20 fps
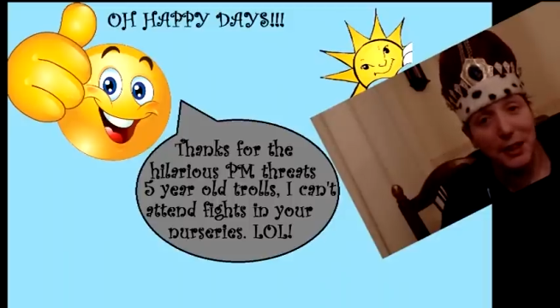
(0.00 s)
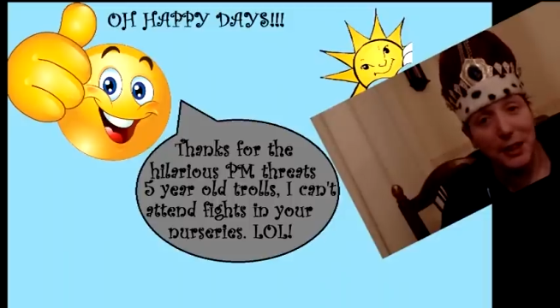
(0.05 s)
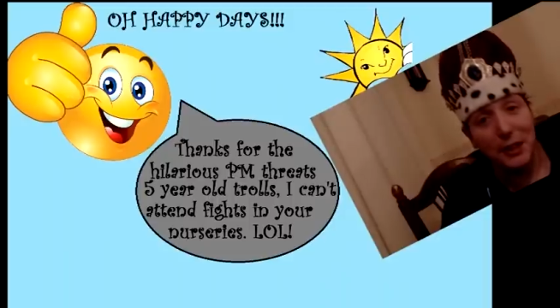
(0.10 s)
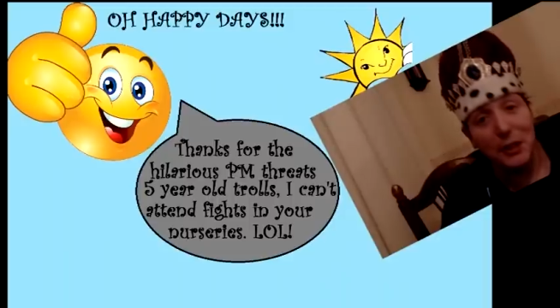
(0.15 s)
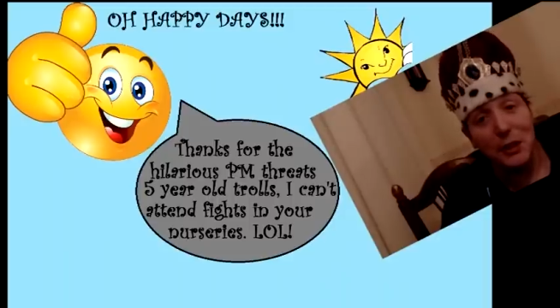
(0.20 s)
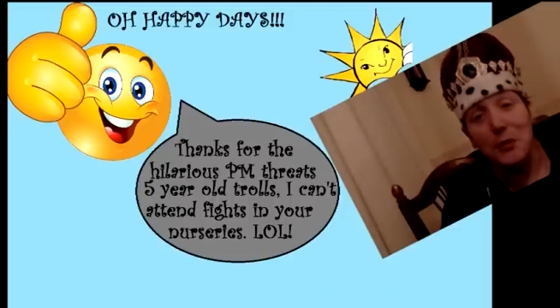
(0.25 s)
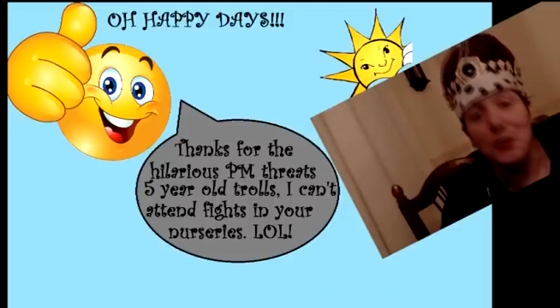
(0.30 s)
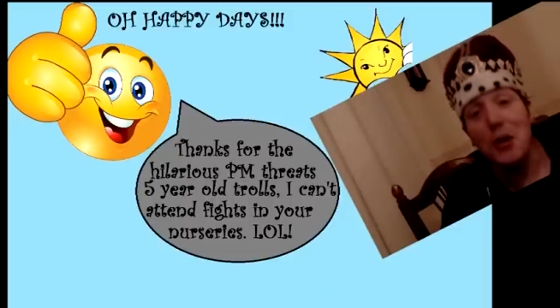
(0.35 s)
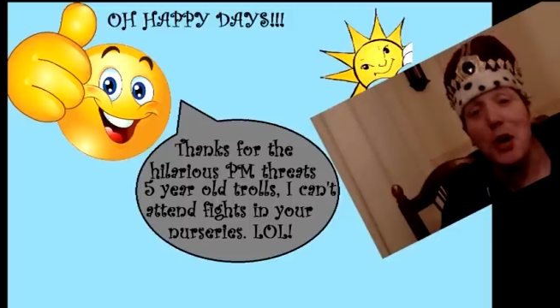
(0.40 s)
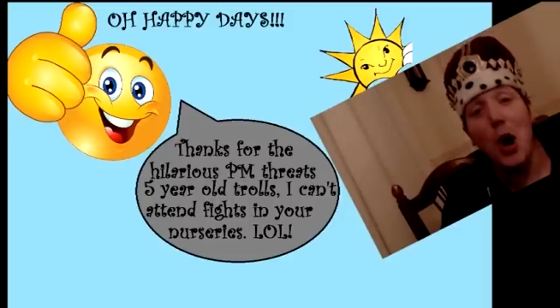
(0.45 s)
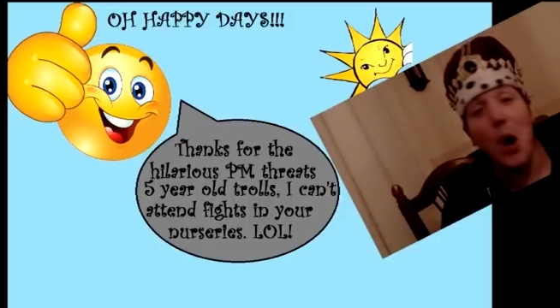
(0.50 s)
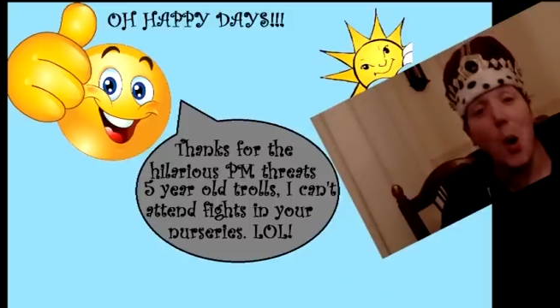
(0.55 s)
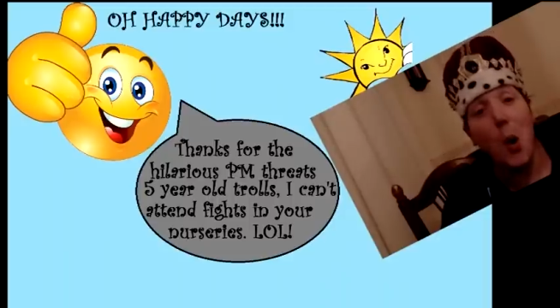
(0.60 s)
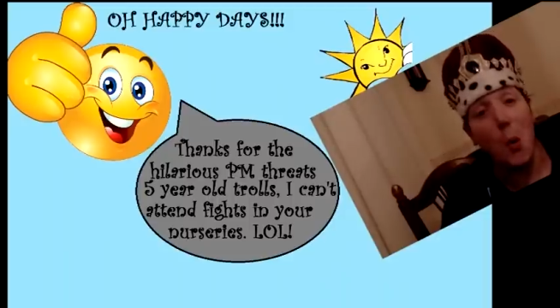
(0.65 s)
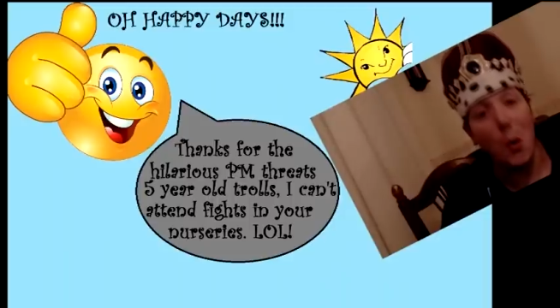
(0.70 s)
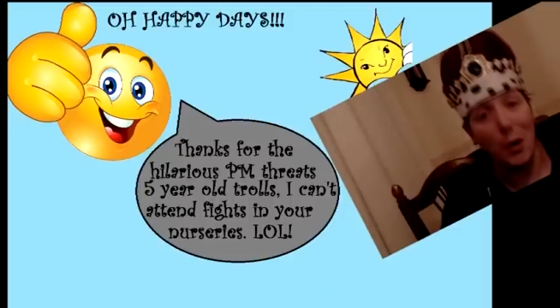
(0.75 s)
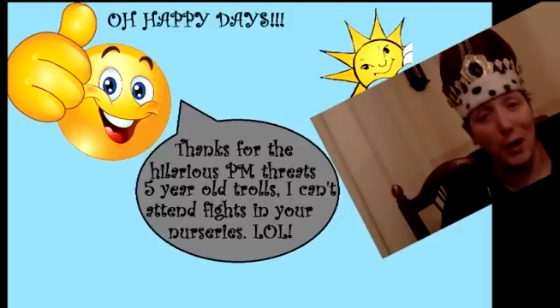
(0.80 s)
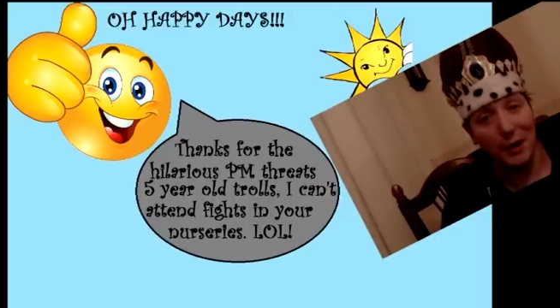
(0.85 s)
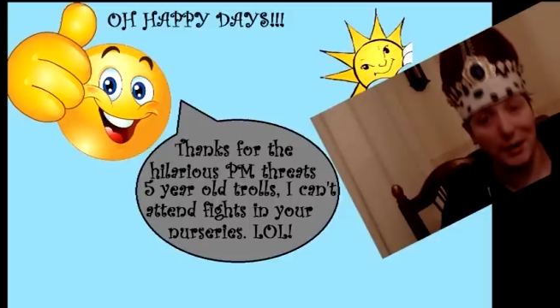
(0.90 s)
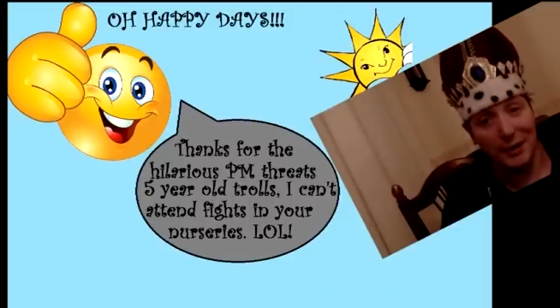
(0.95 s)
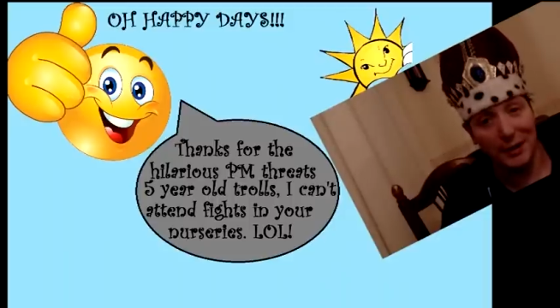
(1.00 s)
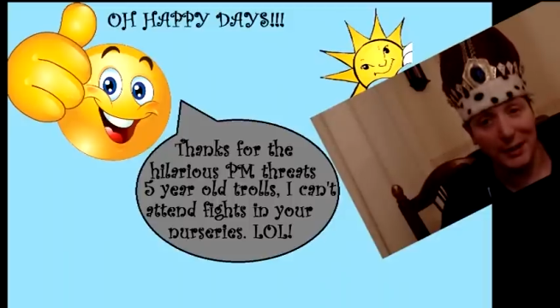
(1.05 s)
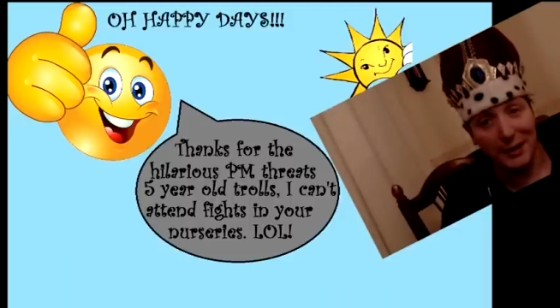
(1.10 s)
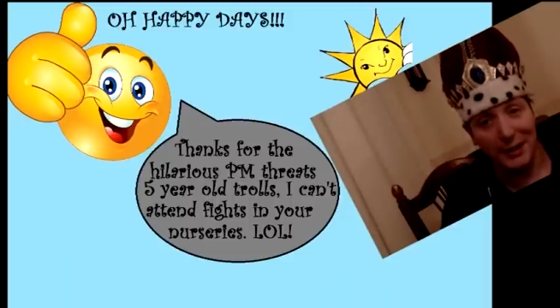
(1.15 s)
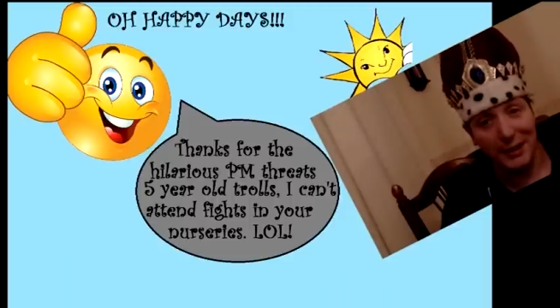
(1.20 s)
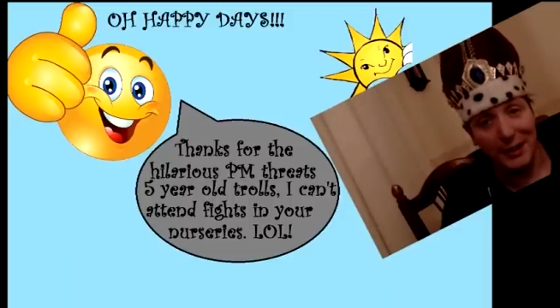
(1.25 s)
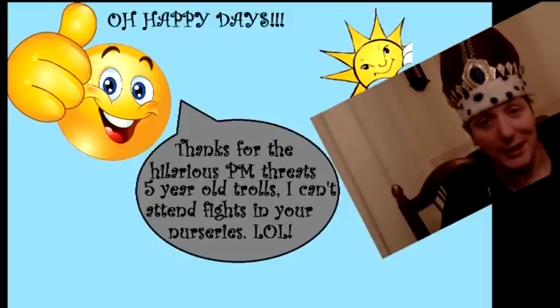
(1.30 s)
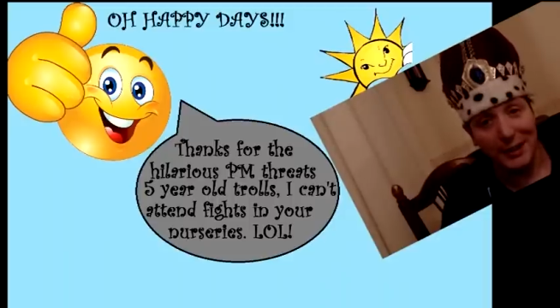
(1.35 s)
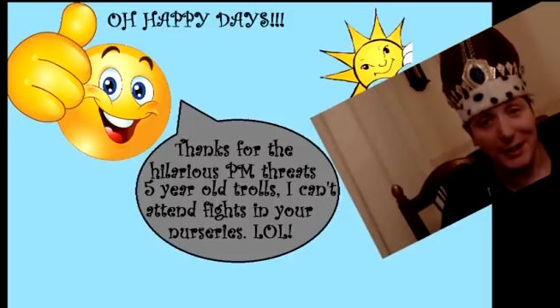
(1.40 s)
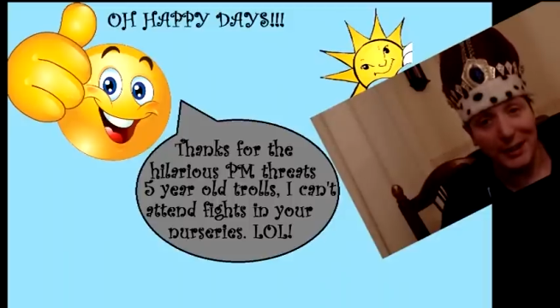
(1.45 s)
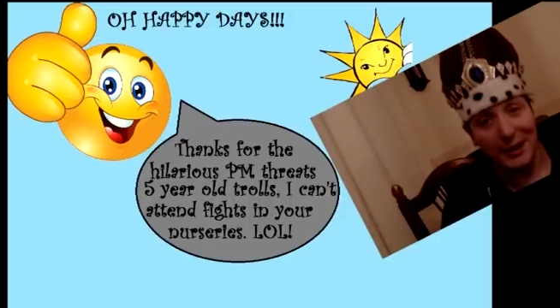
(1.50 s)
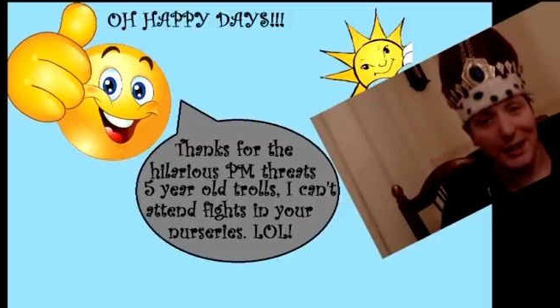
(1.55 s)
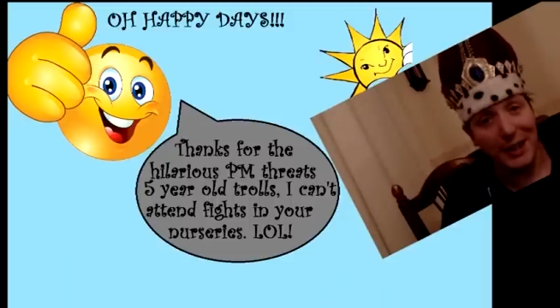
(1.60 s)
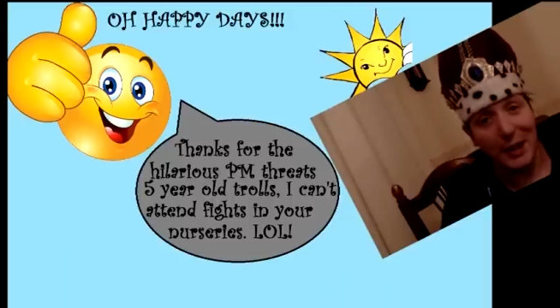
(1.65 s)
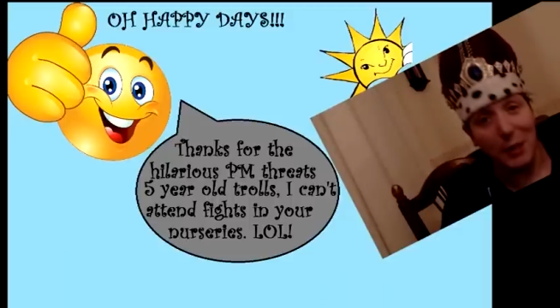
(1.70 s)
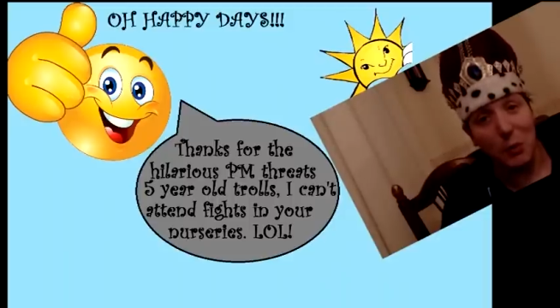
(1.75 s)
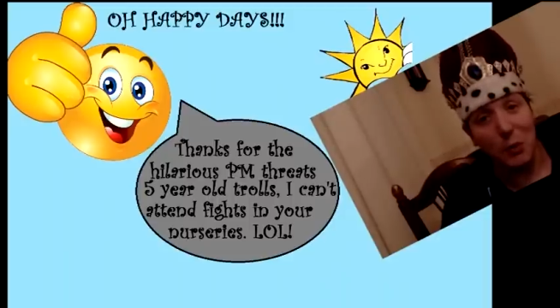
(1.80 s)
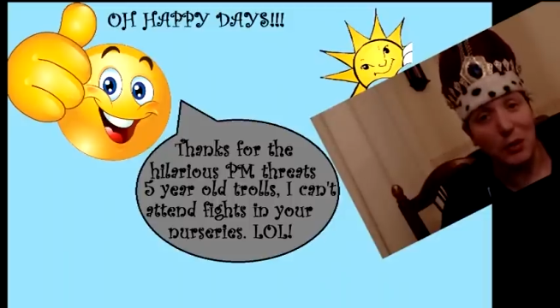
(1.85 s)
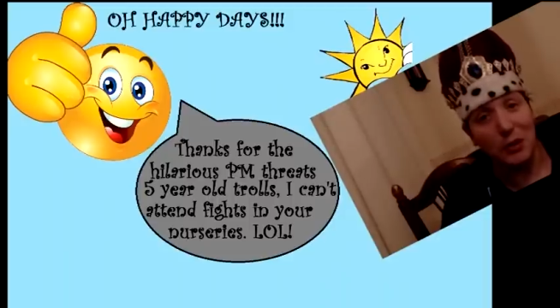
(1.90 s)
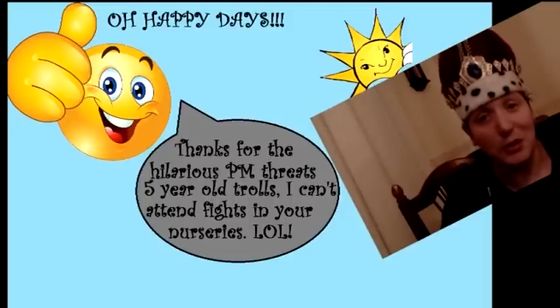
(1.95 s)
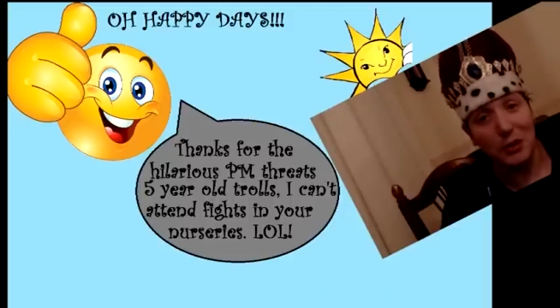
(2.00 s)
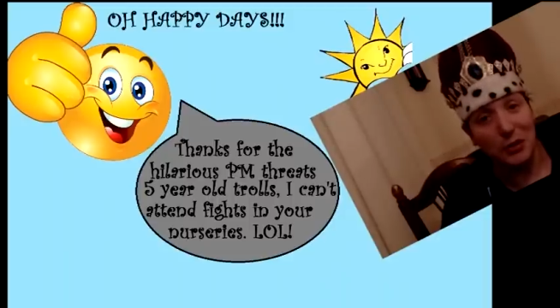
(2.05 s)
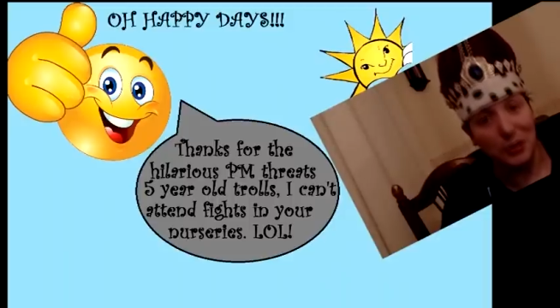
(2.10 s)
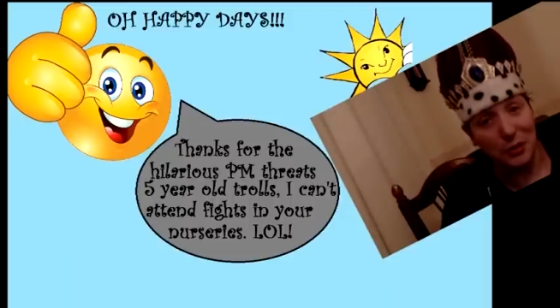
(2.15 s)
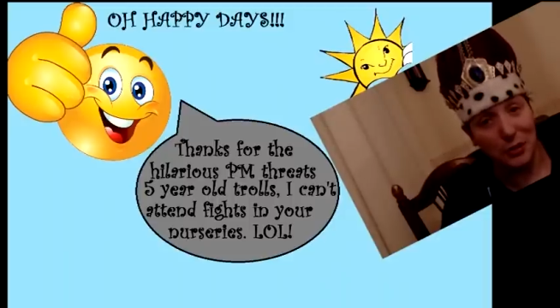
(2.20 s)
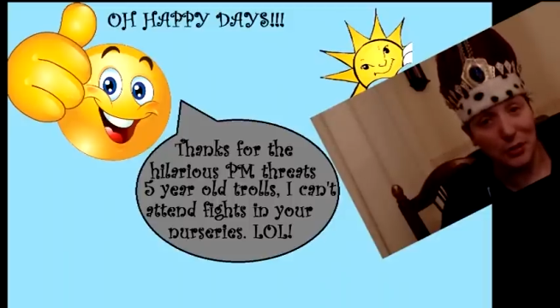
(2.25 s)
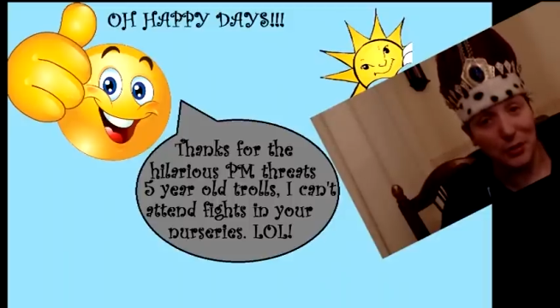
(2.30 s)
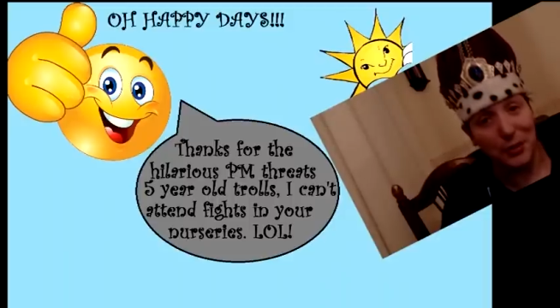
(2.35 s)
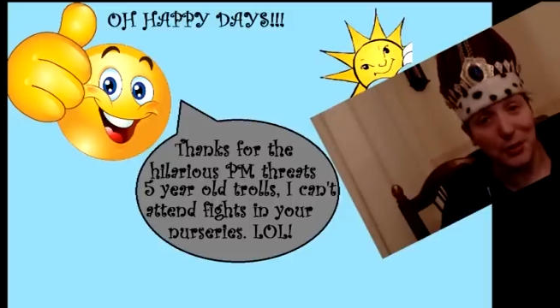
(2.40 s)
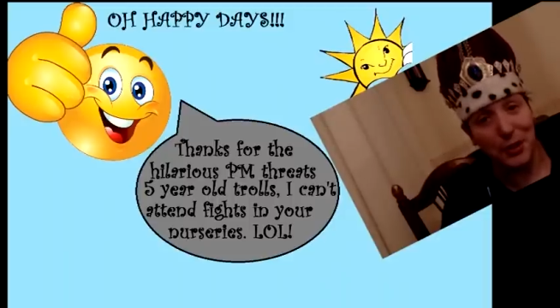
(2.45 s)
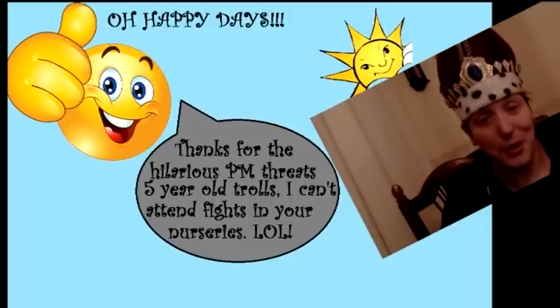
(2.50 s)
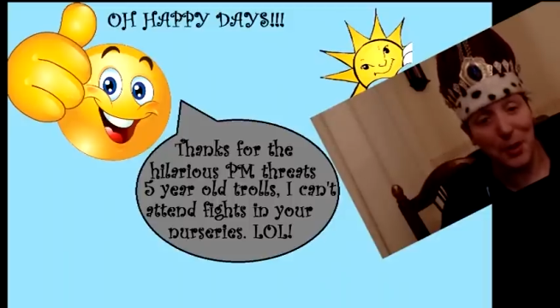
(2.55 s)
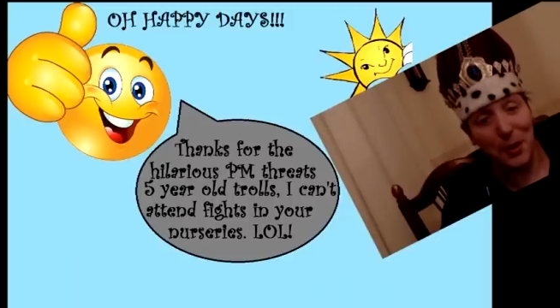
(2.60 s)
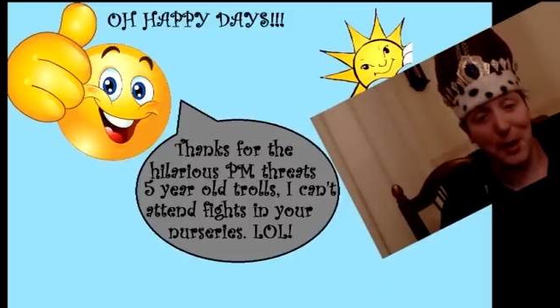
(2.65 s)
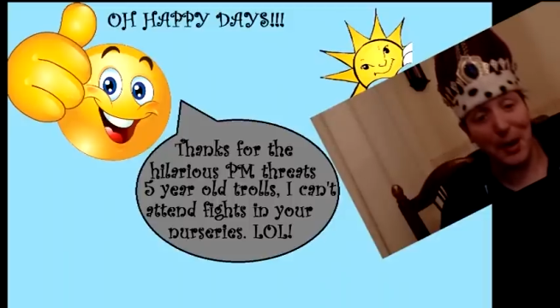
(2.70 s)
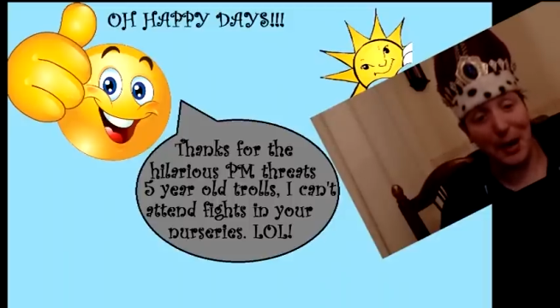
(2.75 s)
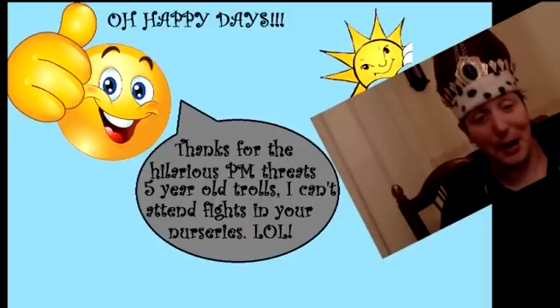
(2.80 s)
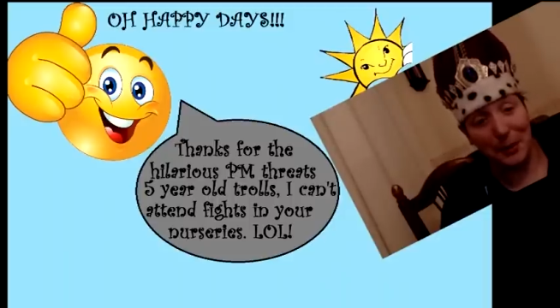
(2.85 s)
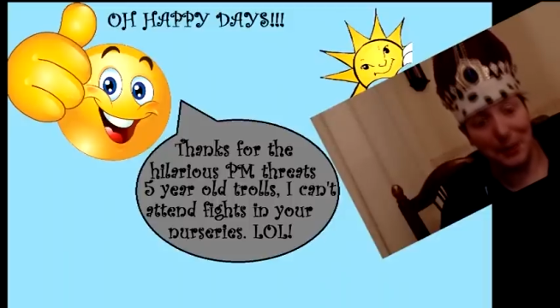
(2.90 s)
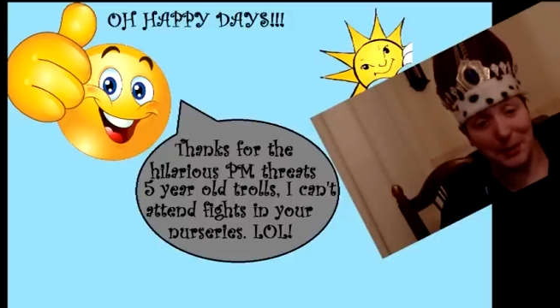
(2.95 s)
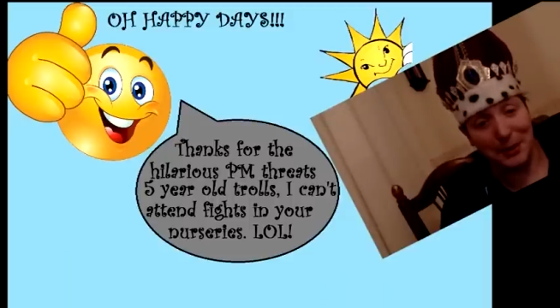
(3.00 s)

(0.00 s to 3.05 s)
You know that they want to sort you out.